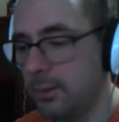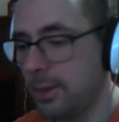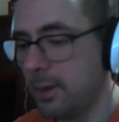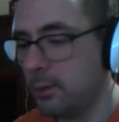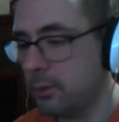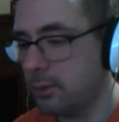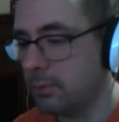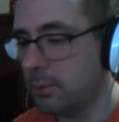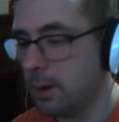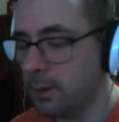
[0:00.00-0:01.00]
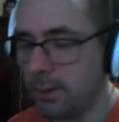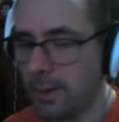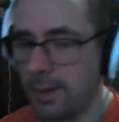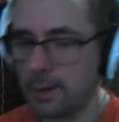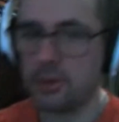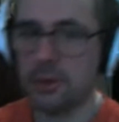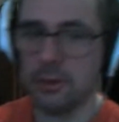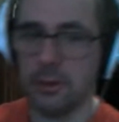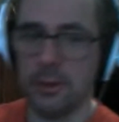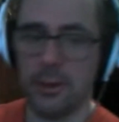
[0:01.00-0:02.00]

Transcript: that was my reaction